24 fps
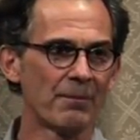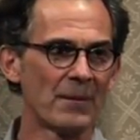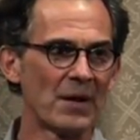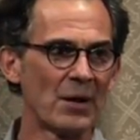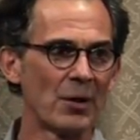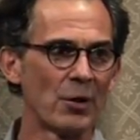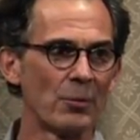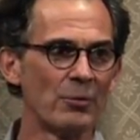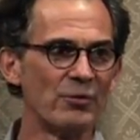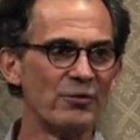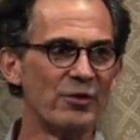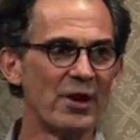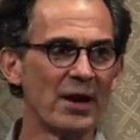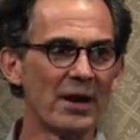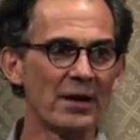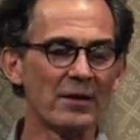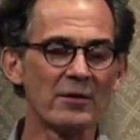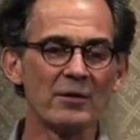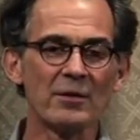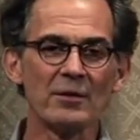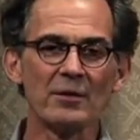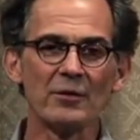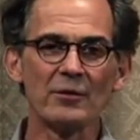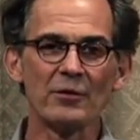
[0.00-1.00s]

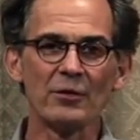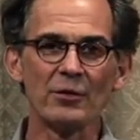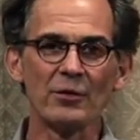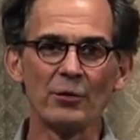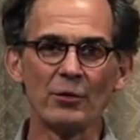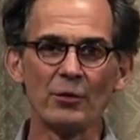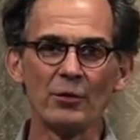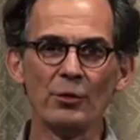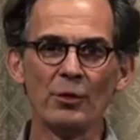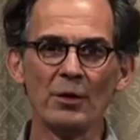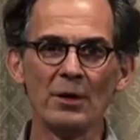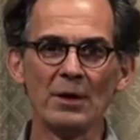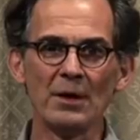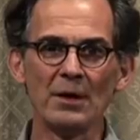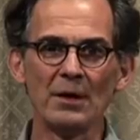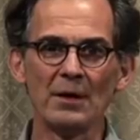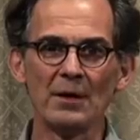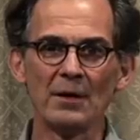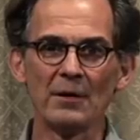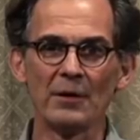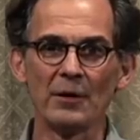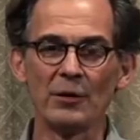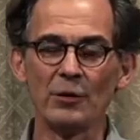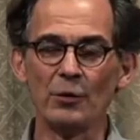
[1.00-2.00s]
object to
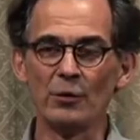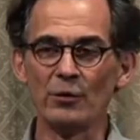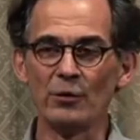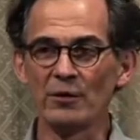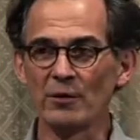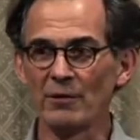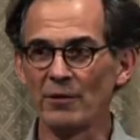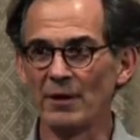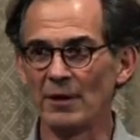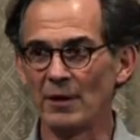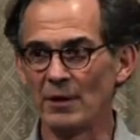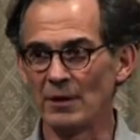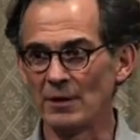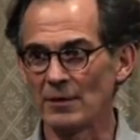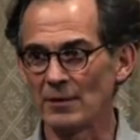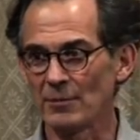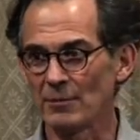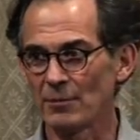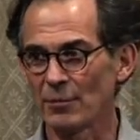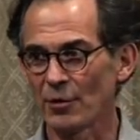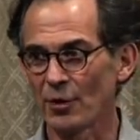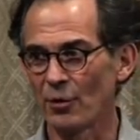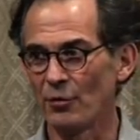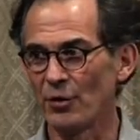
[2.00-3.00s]
the use of the
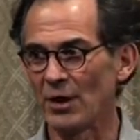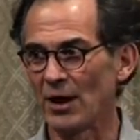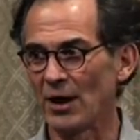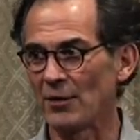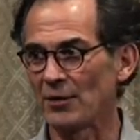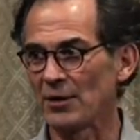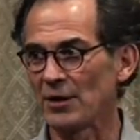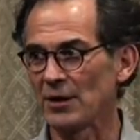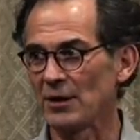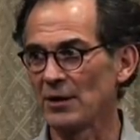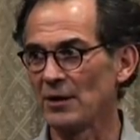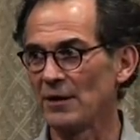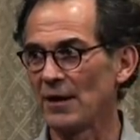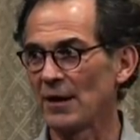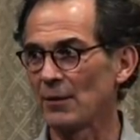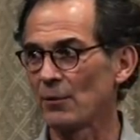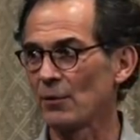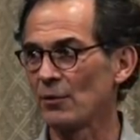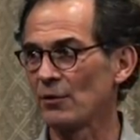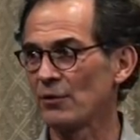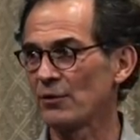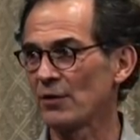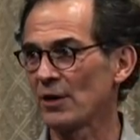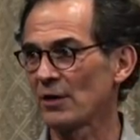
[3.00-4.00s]
pronoun he. That
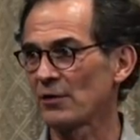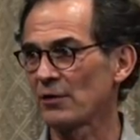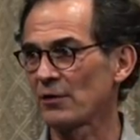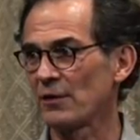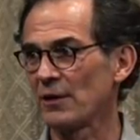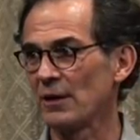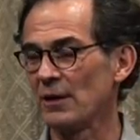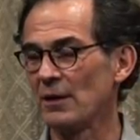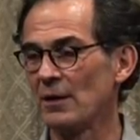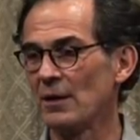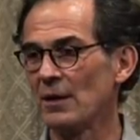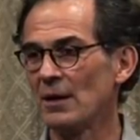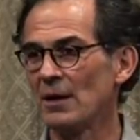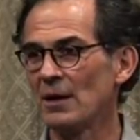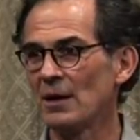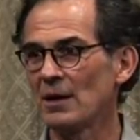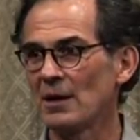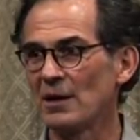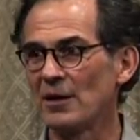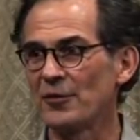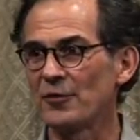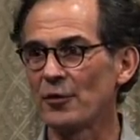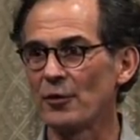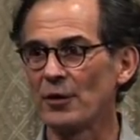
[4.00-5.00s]
was just the
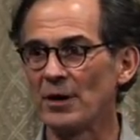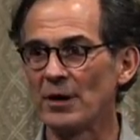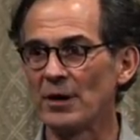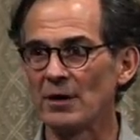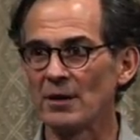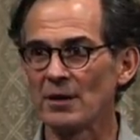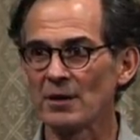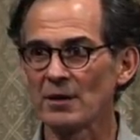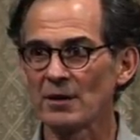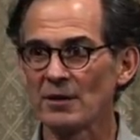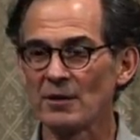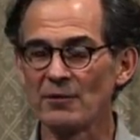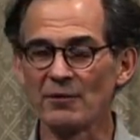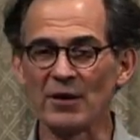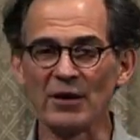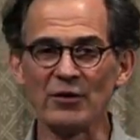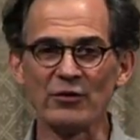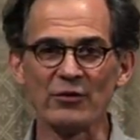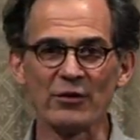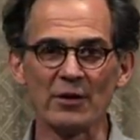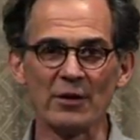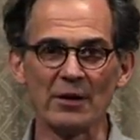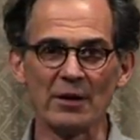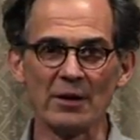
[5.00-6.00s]
literary
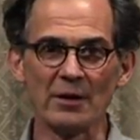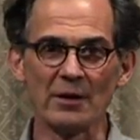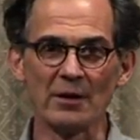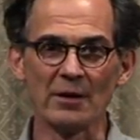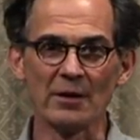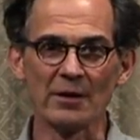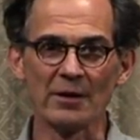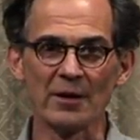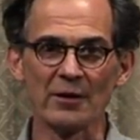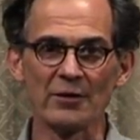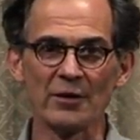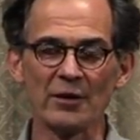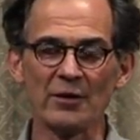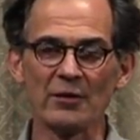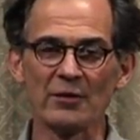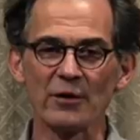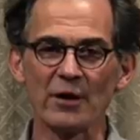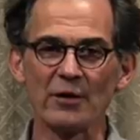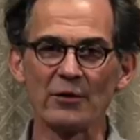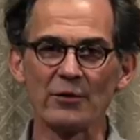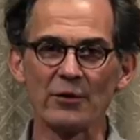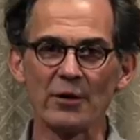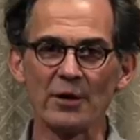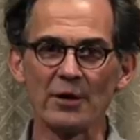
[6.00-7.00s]
convention in 13th
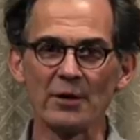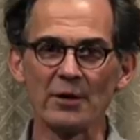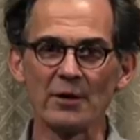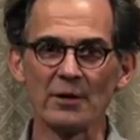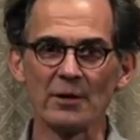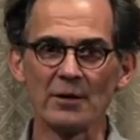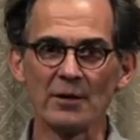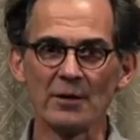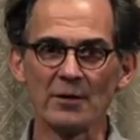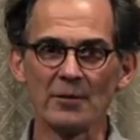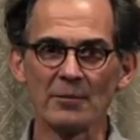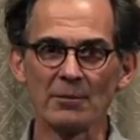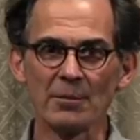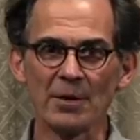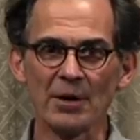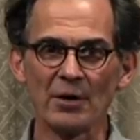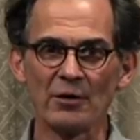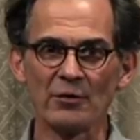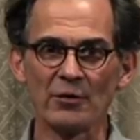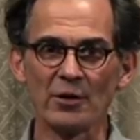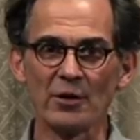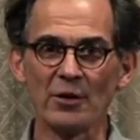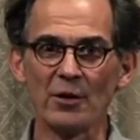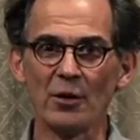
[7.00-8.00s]
century
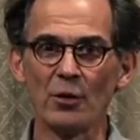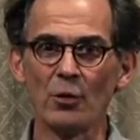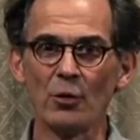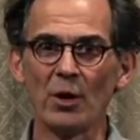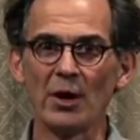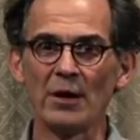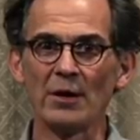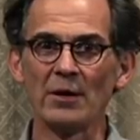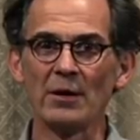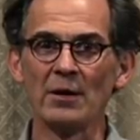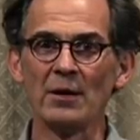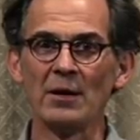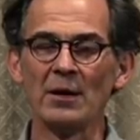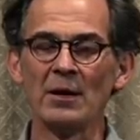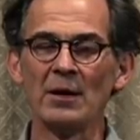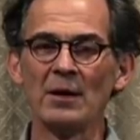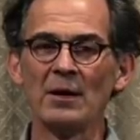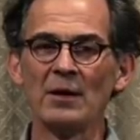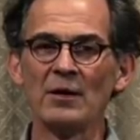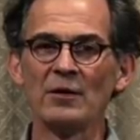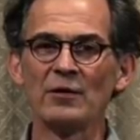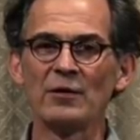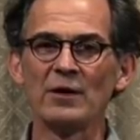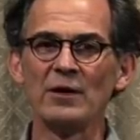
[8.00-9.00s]
Persia. No one
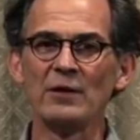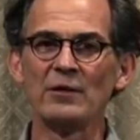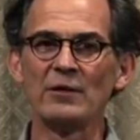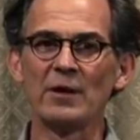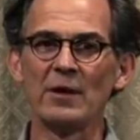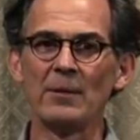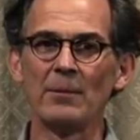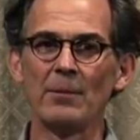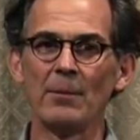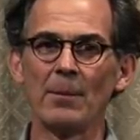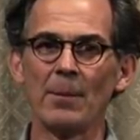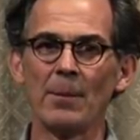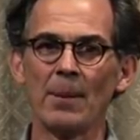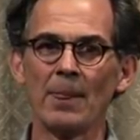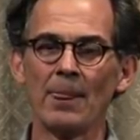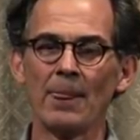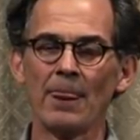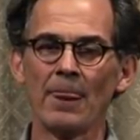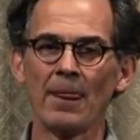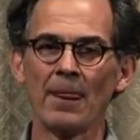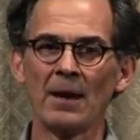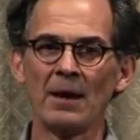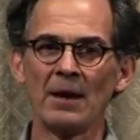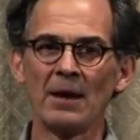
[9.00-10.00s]
sees him
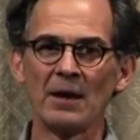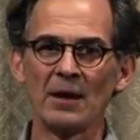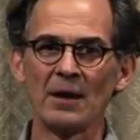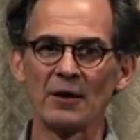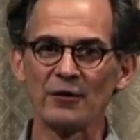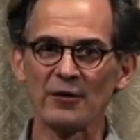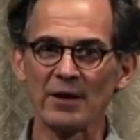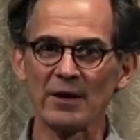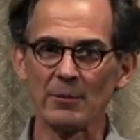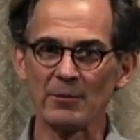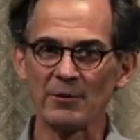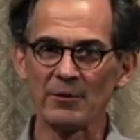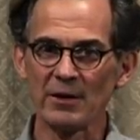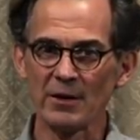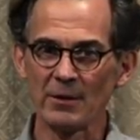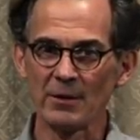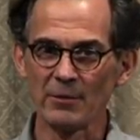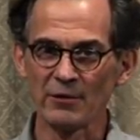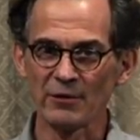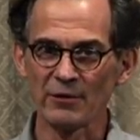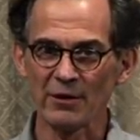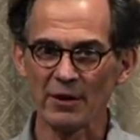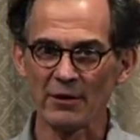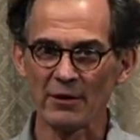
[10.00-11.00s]
except
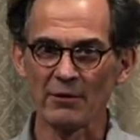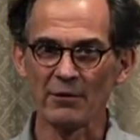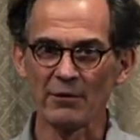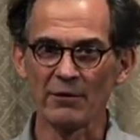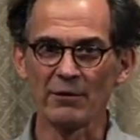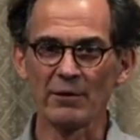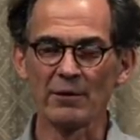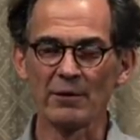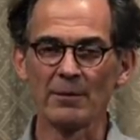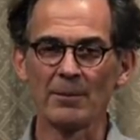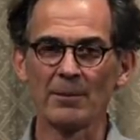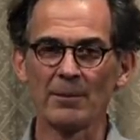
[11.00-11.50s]
himself.